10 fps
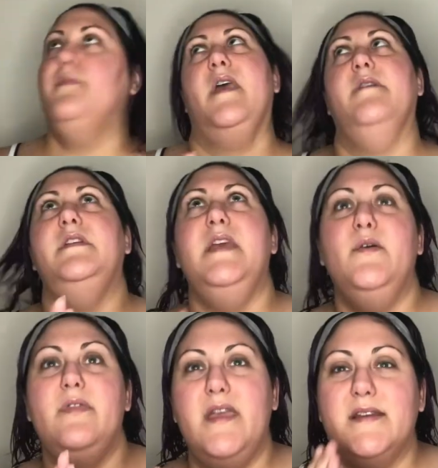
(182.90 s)
every now
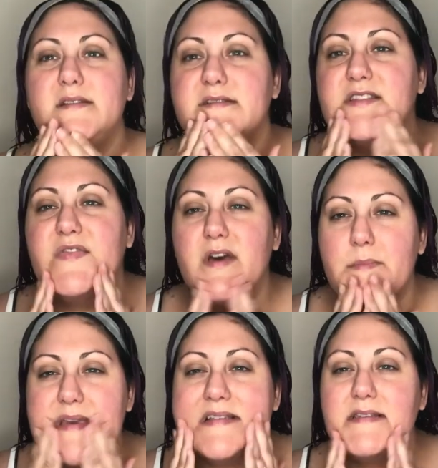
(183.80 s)
and then I just feel
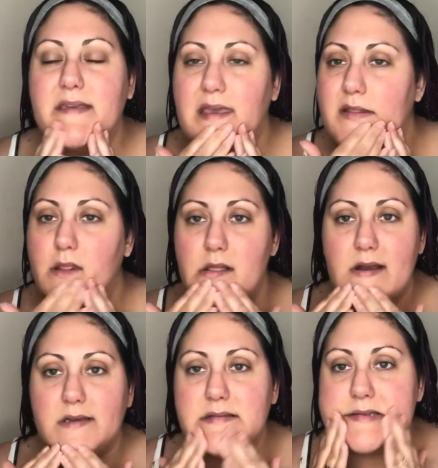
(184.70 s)
my skin
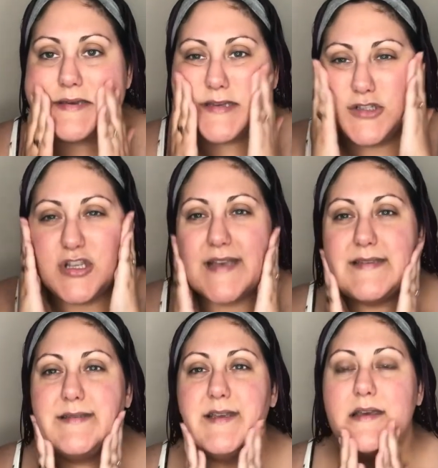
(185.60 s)
looks
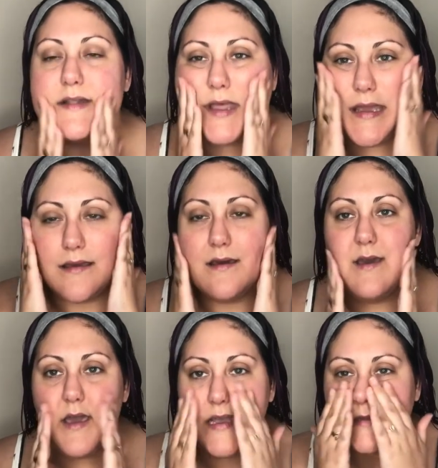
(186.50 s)
congested. Like
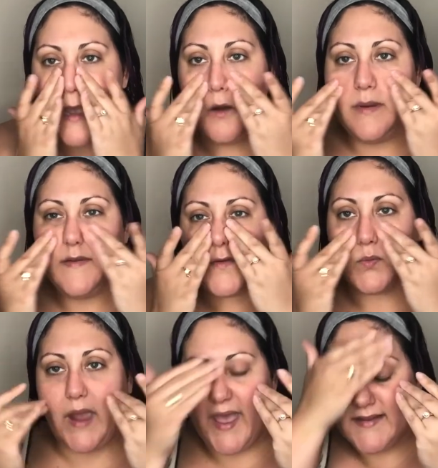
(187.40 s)
it's always
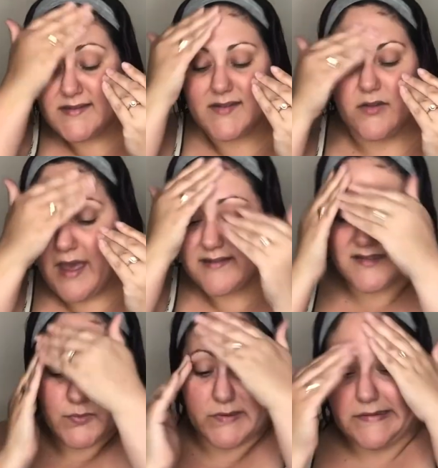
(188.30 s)
red, so
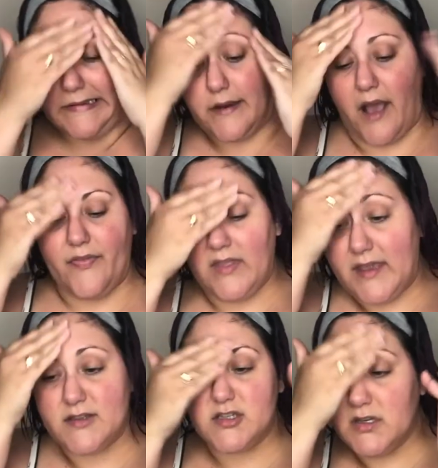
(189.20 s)
that's really not the
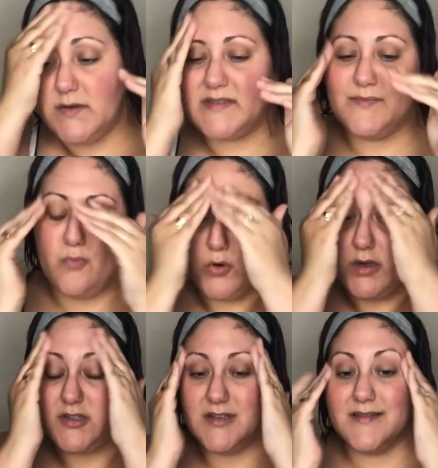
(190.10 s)
issue. It's
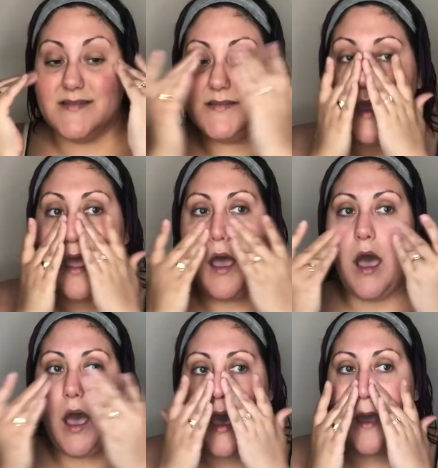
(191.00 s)
more just
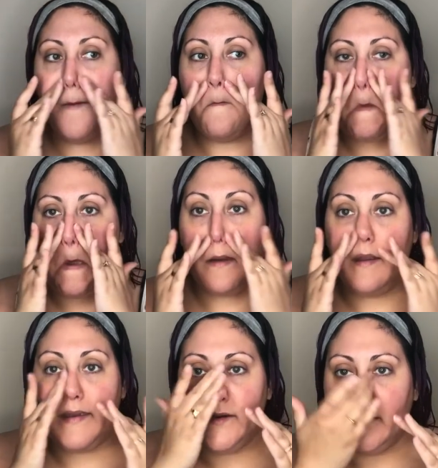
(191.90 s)
um,
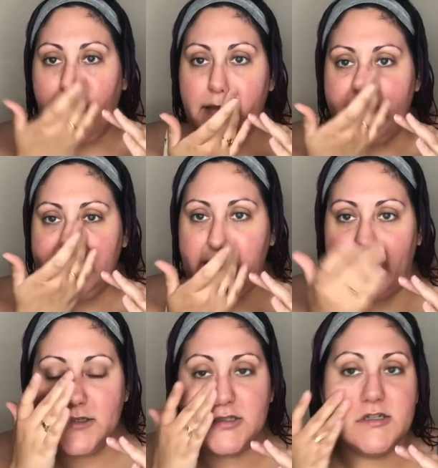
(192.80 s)
it'll get like
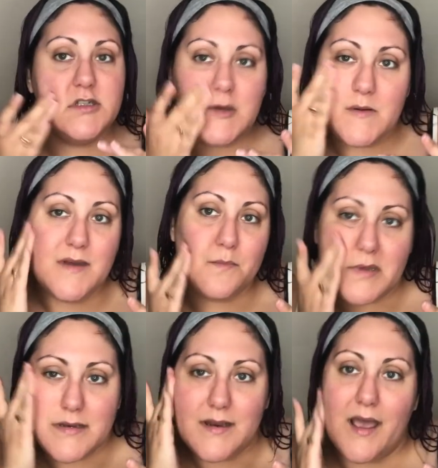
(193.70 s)
texture to it,
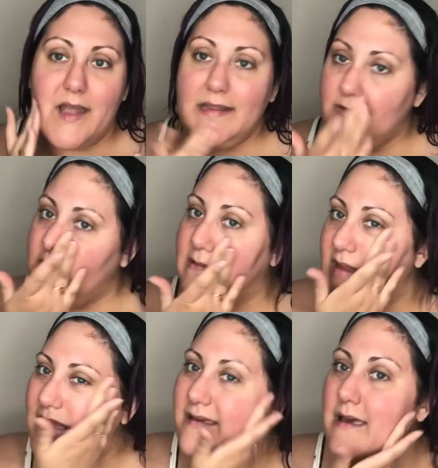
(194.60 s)
but not even
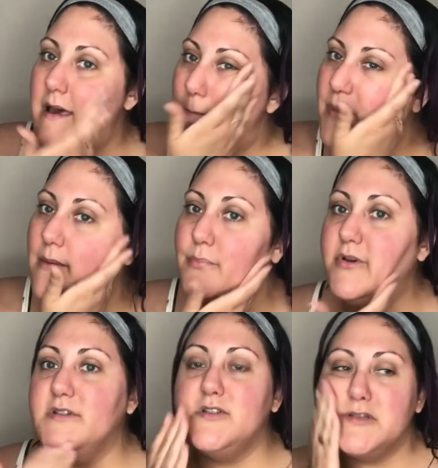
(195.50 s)
like
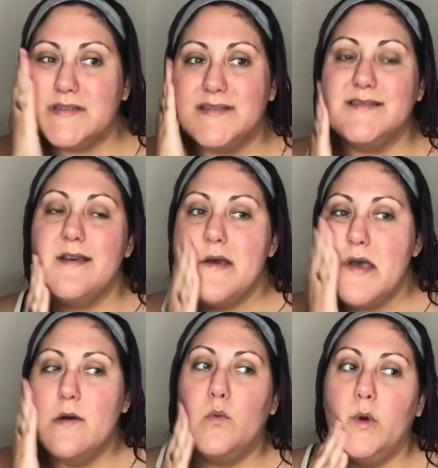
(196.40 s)
pimples, just
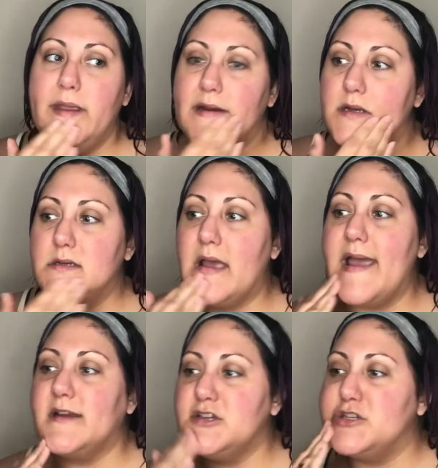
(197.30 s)
weird
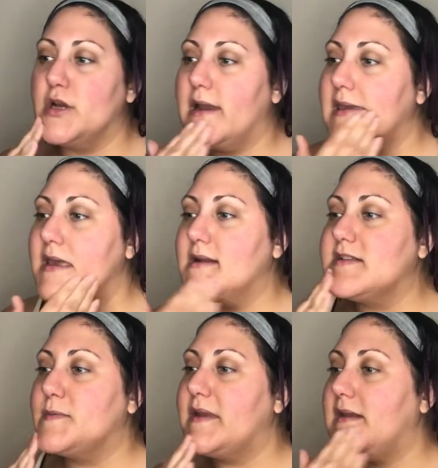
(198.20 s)
texture. I can't
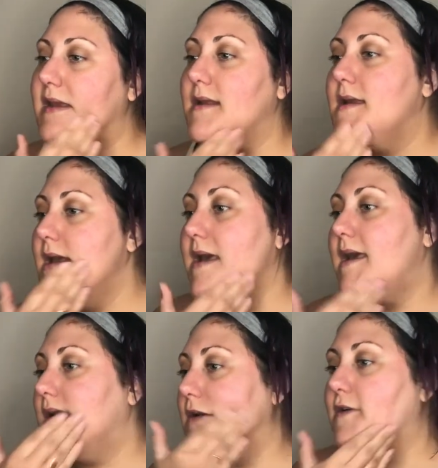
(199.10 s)
explain it.
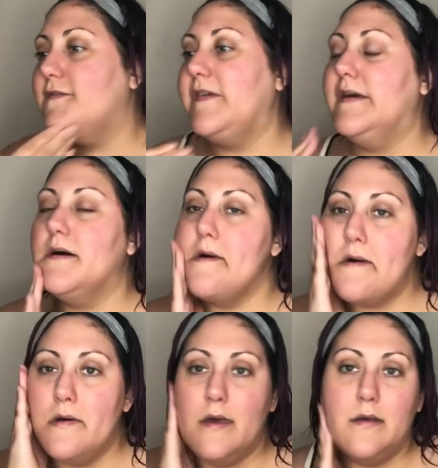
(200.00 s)
And it'll
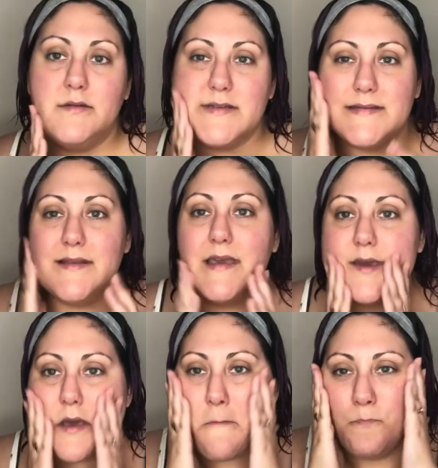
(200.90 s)
feel just
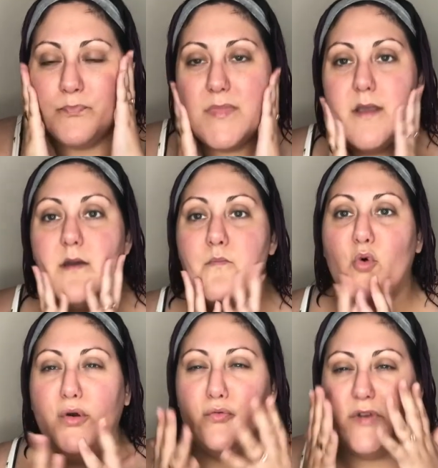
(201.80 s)
like
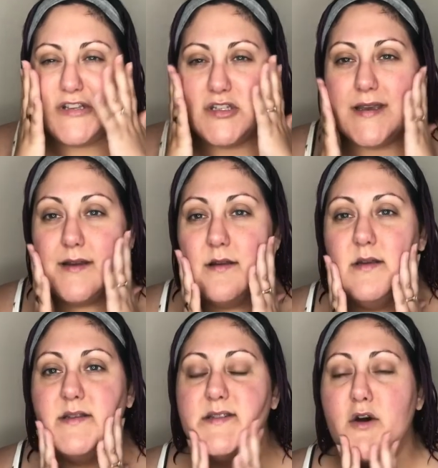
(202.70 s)
more rigid.
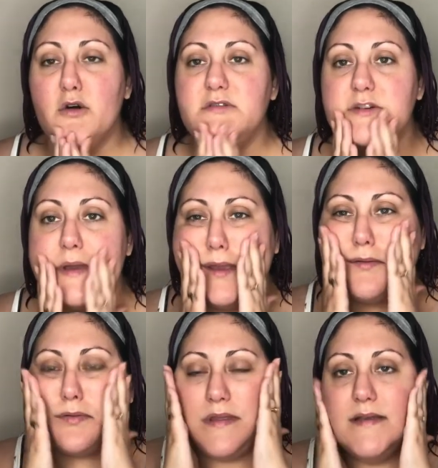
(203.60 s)
So doing
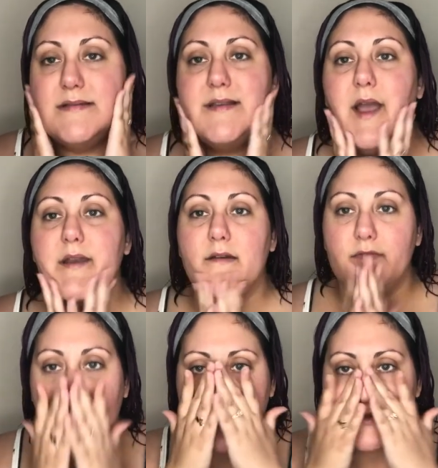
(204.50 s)
these kind
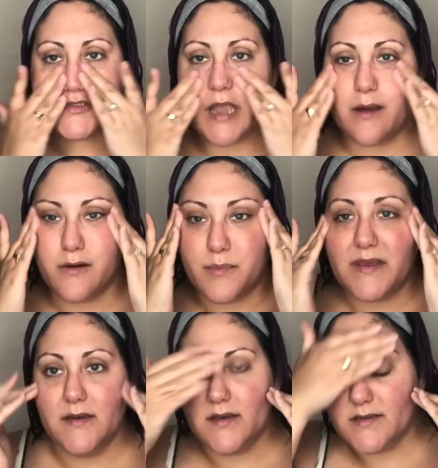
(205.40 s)
of in-shower
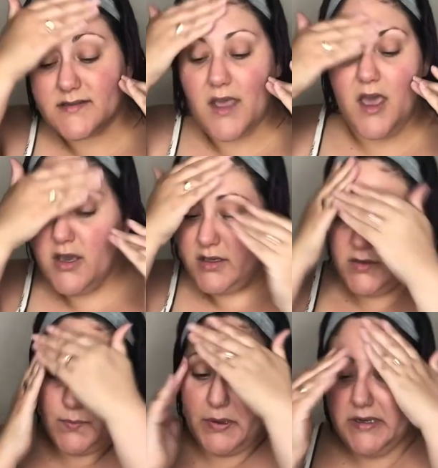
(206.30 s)
peels,
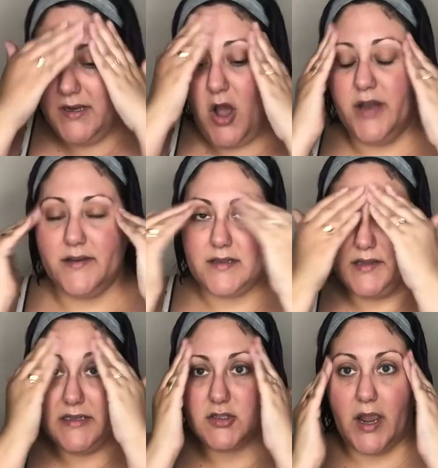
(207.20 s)
you put it on
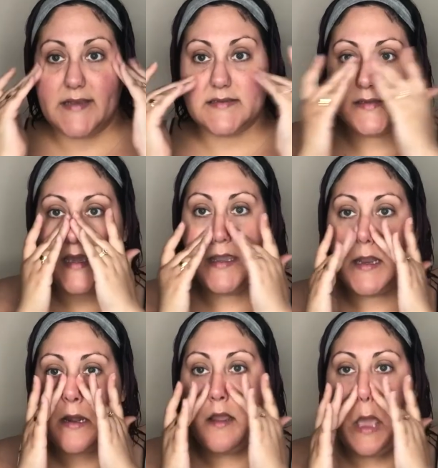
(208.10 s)
clean, dry
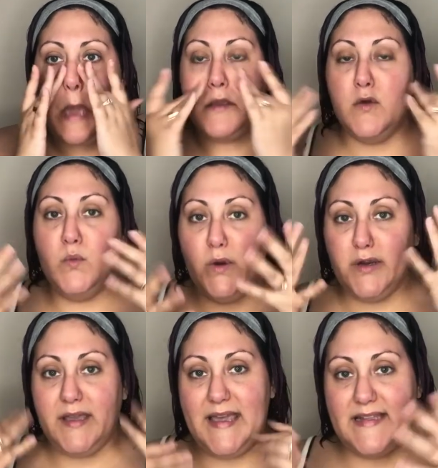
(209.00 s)
skin, you
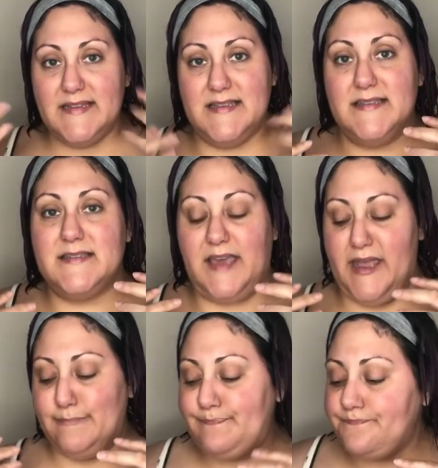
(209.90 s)
work it into the
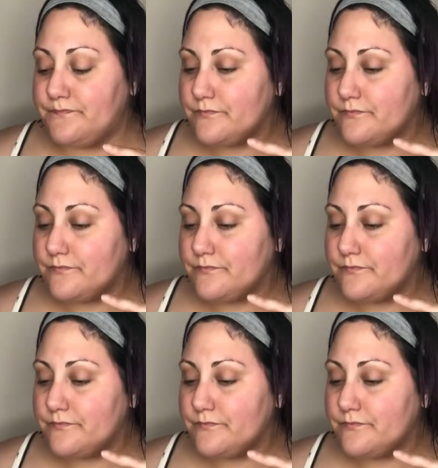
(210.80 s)
skin,